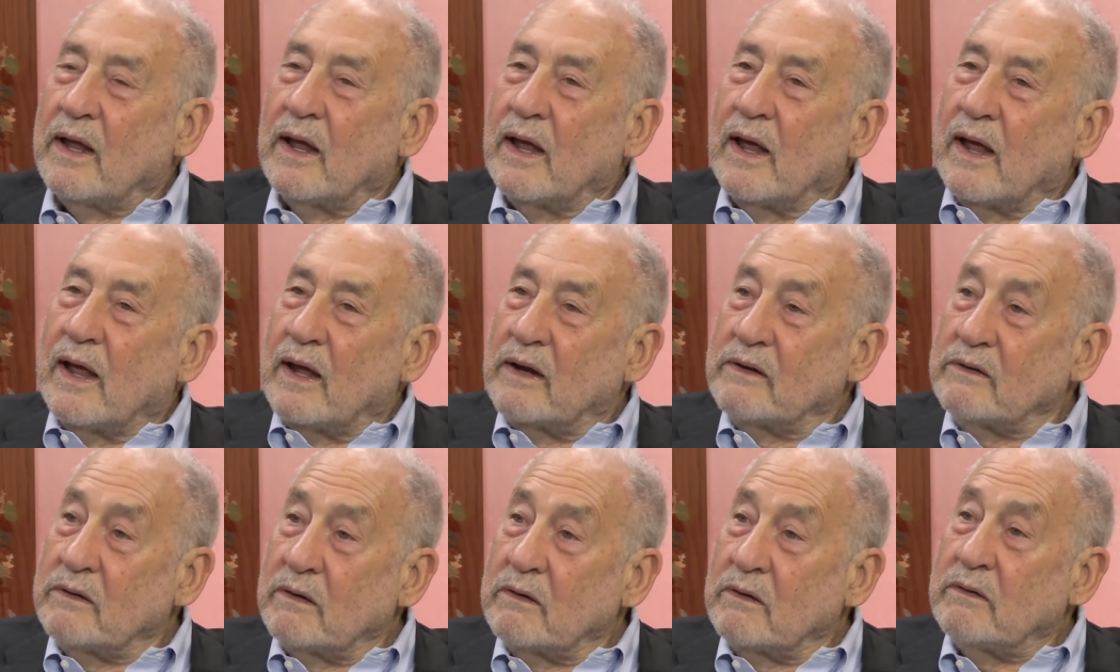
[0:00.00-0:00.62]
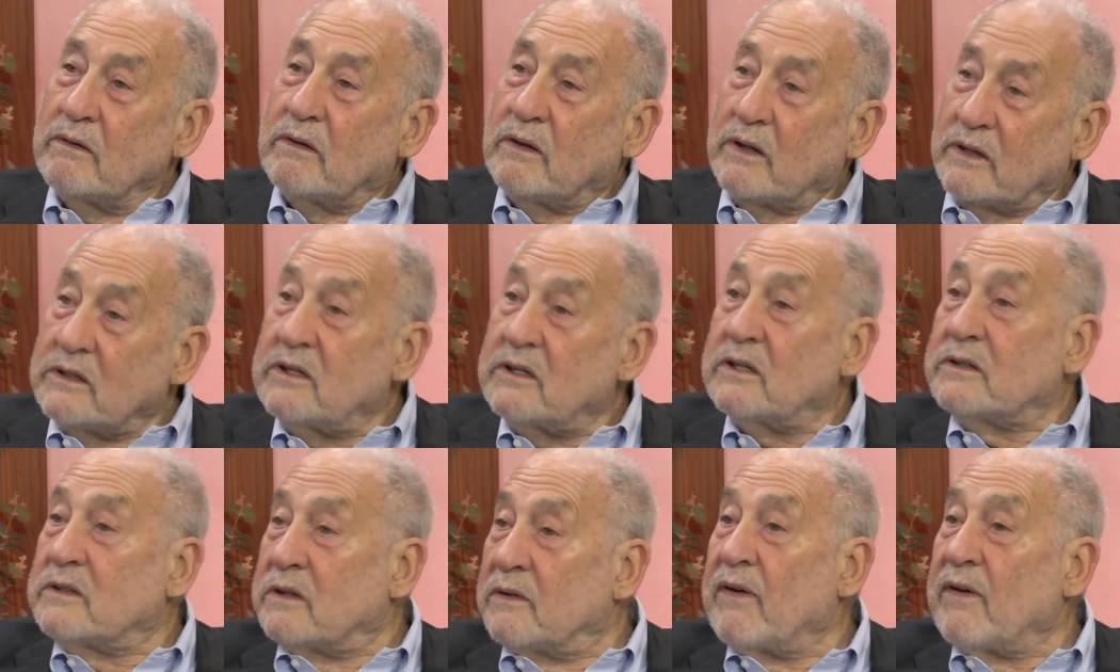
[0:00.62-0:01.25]
and he
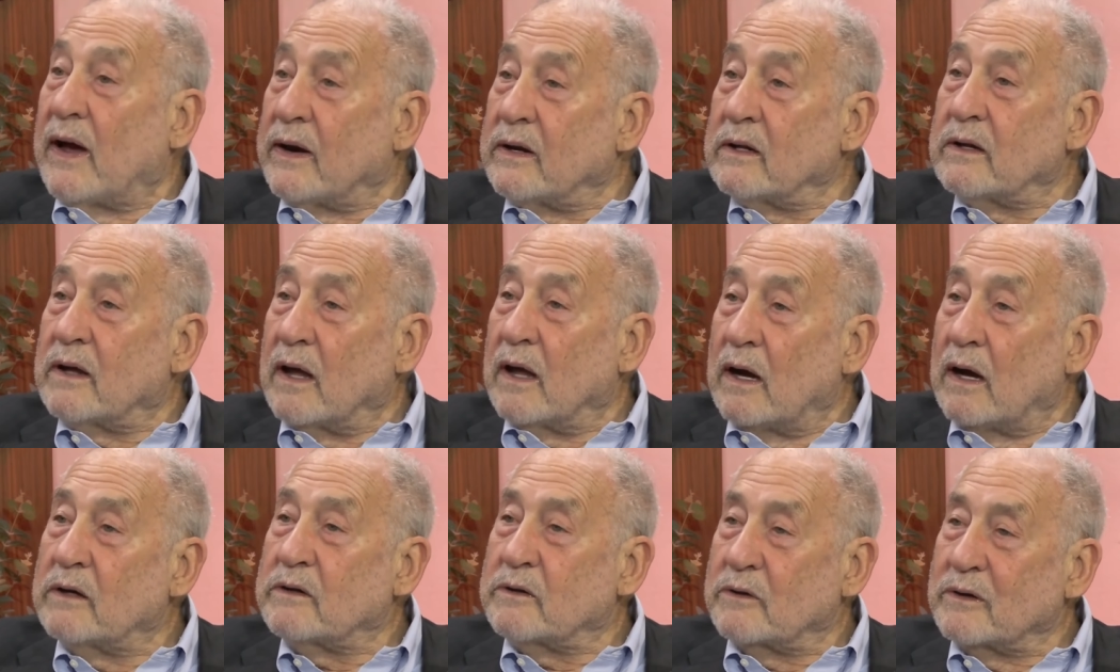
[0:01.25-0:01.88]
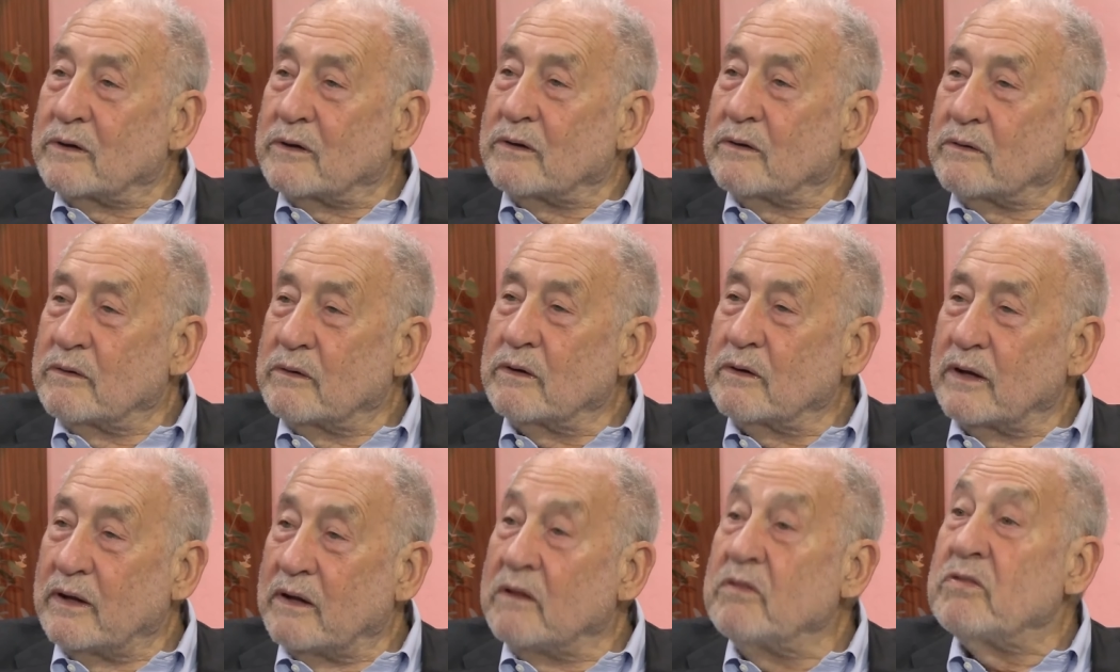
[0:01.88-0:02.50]
did divide and conquer
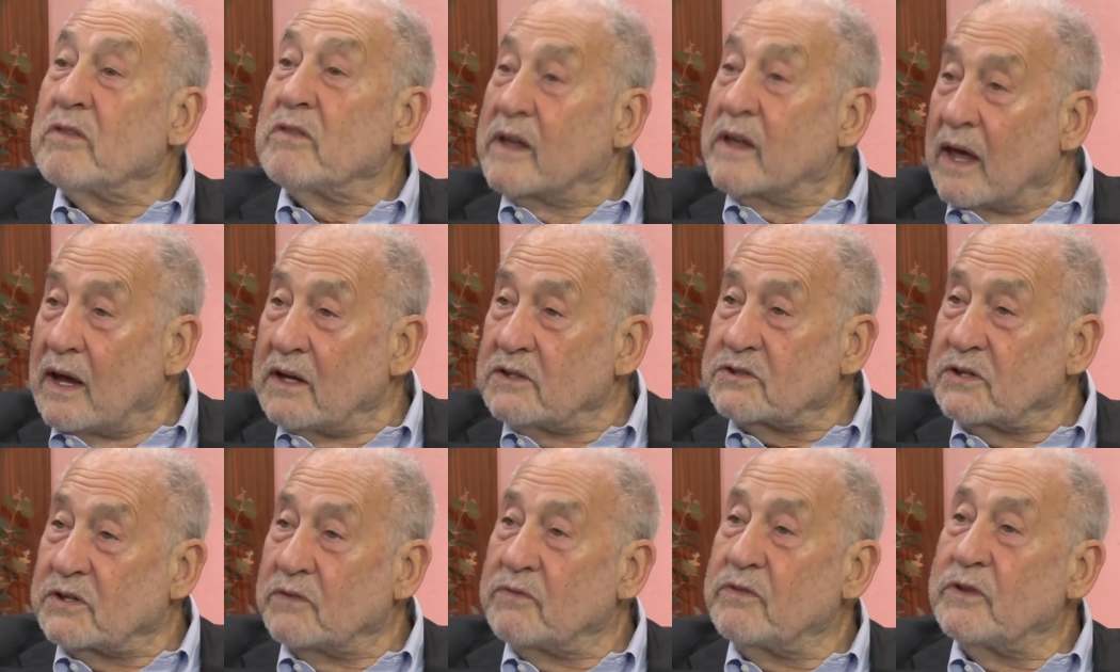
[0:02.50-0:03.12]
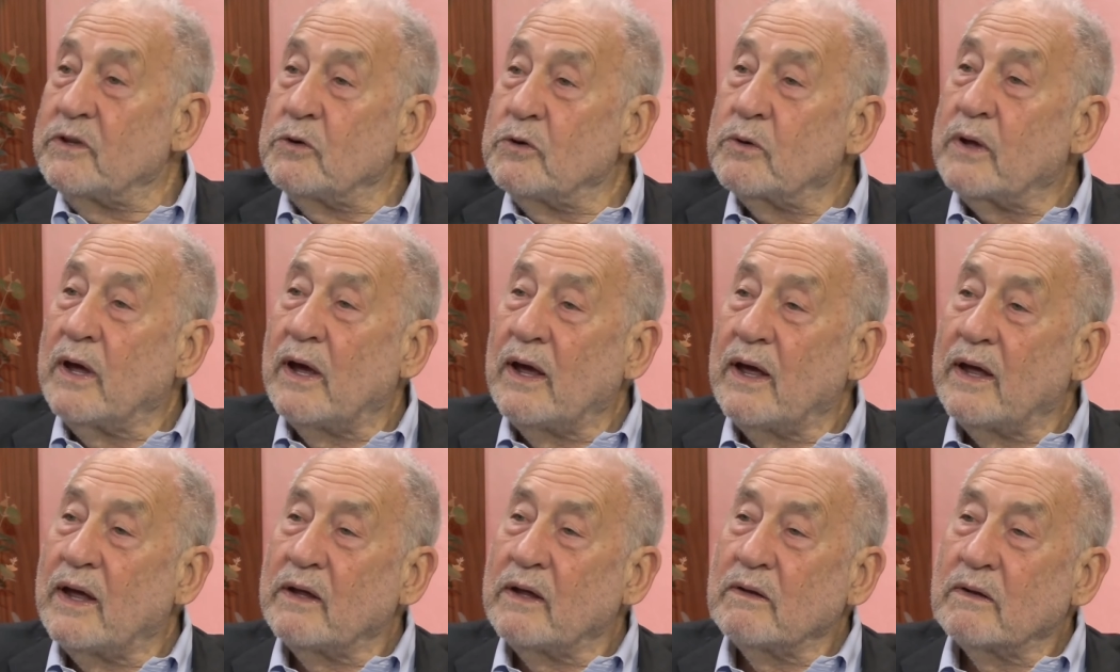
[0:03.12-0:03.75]
in the case of the
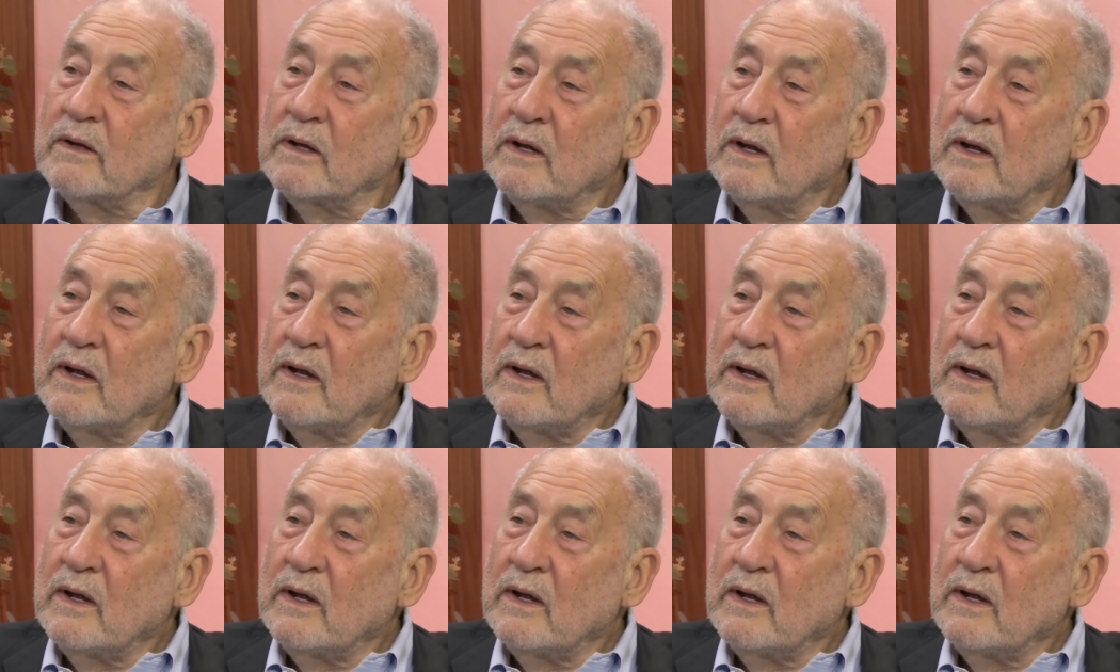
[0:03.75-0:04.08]
UK.